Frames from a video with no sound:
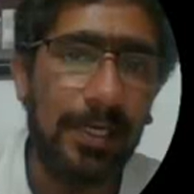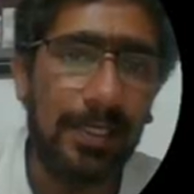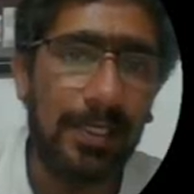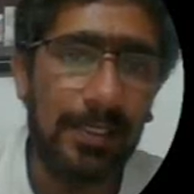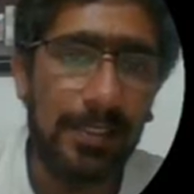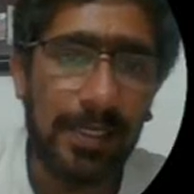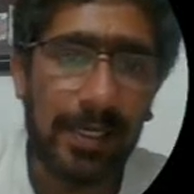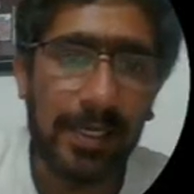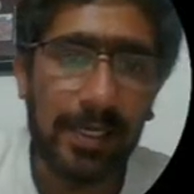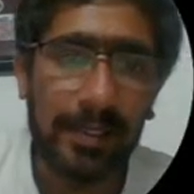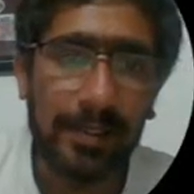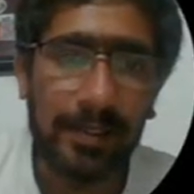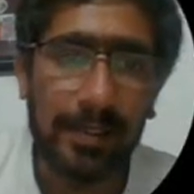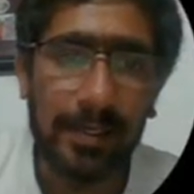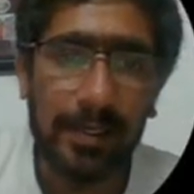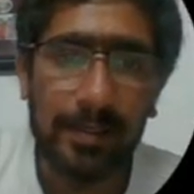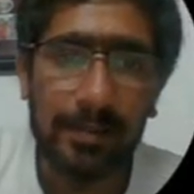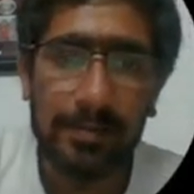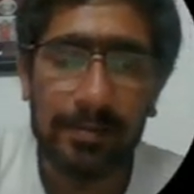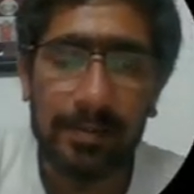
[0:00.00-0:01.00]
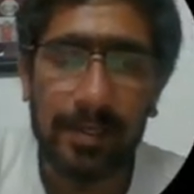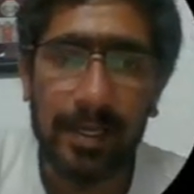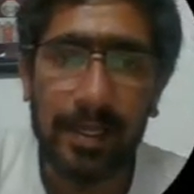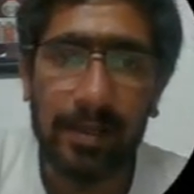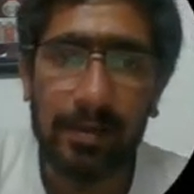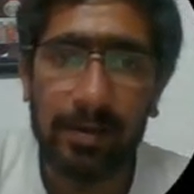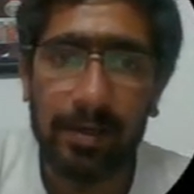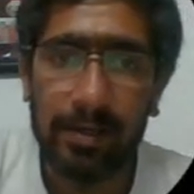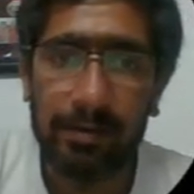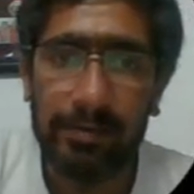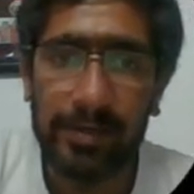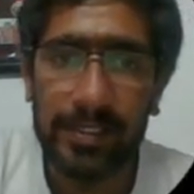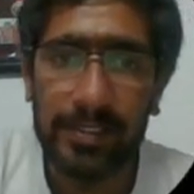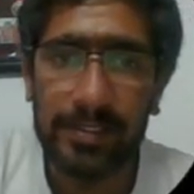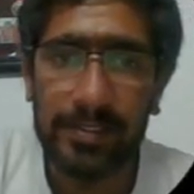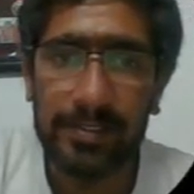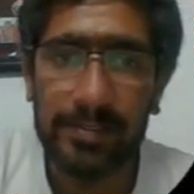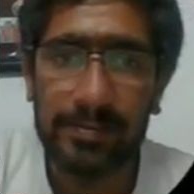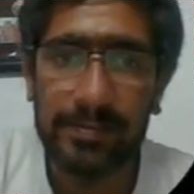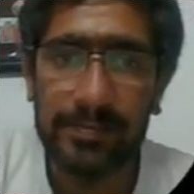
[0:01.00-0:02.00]
other diagonal, like
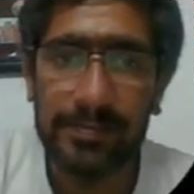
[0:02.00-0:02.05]
always.